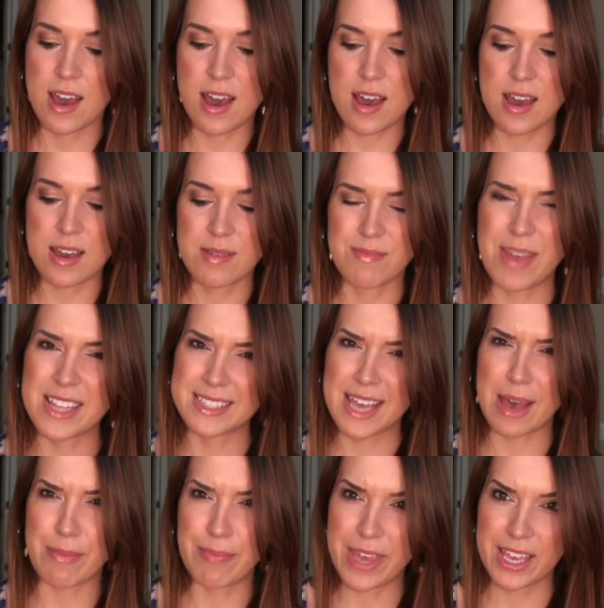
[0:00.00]
um, my
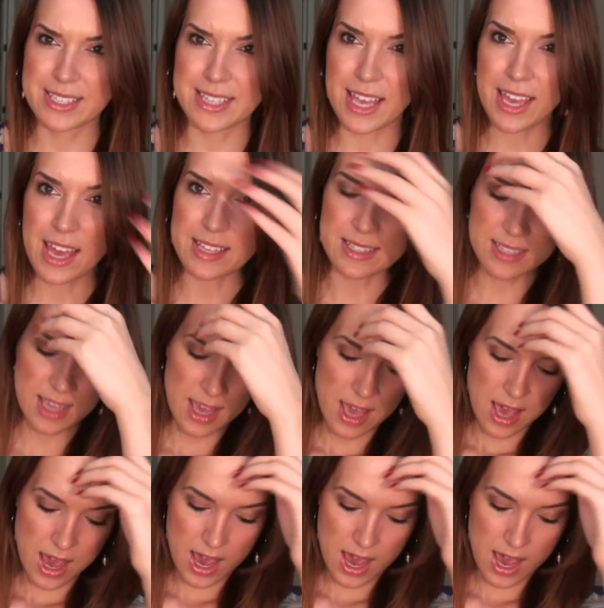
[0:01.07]
top picks, I guess.